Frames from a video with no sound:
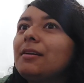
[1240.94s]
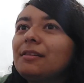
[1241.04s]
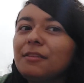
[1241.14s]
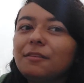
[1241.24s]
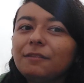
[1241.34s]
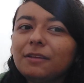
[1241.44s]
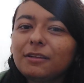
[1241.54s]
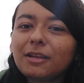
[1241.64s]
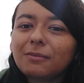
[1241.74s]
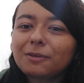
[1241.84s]
the
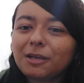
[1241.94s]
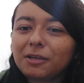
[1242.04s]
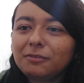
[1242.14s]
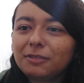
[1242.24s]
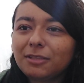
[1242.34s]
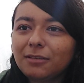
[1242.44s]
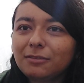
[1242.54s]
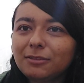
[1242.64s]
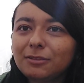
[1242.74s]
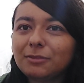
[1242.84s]
feeling that I'm getting right
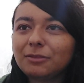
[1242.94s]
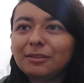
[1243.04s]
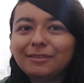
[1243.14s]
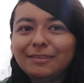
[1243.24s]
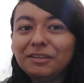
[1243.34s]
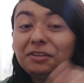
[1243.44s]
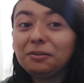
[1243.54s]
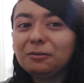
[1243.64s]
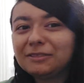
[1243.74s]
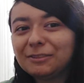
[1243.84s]
now. So it it
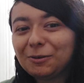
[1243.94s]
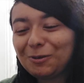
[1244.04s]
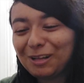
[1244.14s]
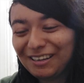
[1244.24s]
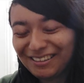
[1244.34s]
all it's all